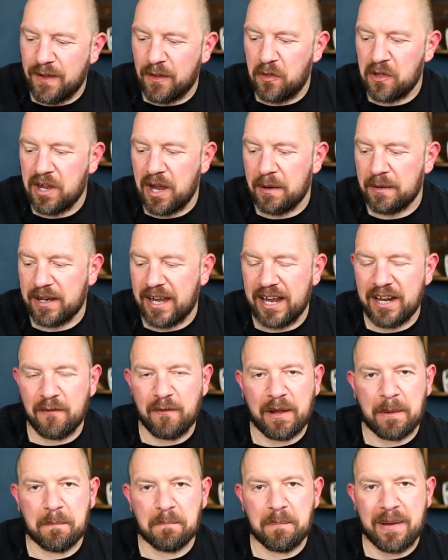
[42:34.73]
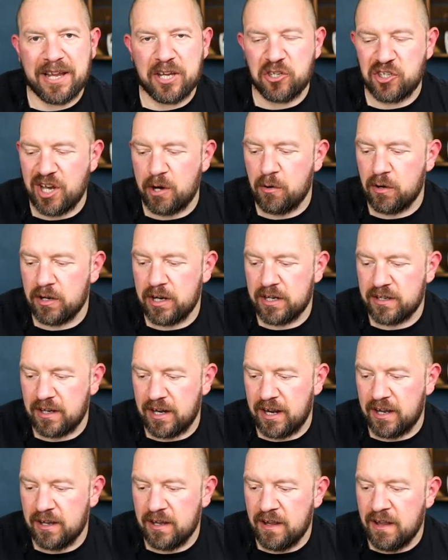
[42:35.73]
I think I kind of like binge out on it,
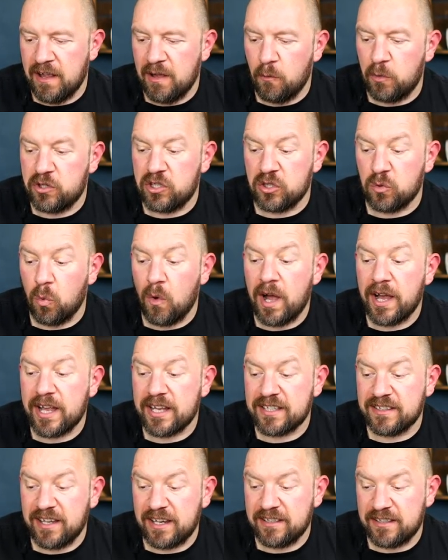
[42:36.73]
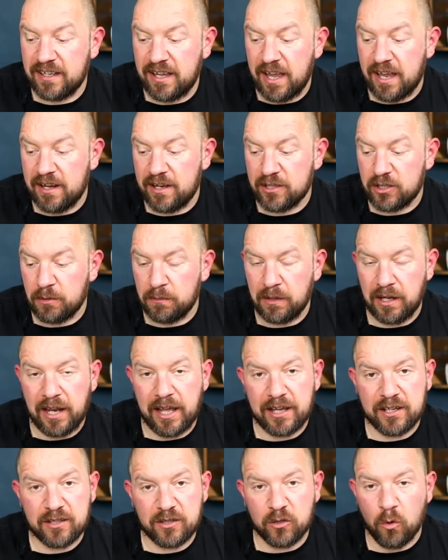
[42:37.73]
and I, which is why it's nice to get into something
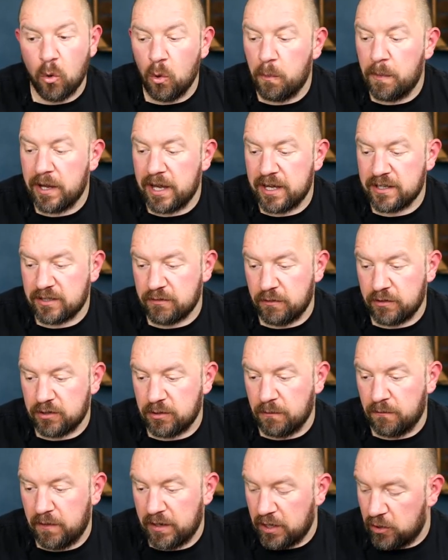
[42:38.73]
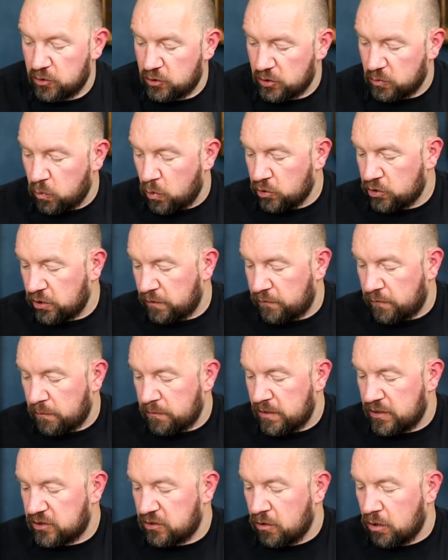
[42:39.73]
like Snowpiercer or something and just watch it
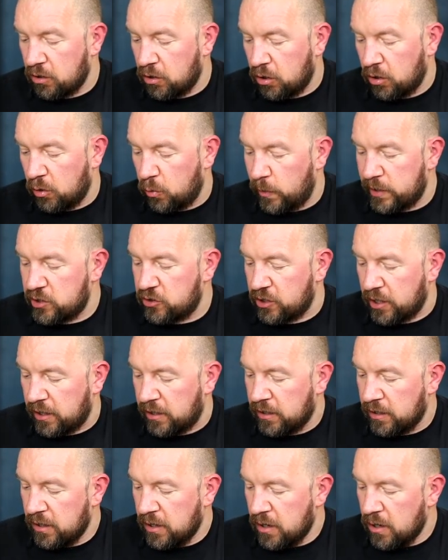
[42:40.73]
from the start, or The Witcher.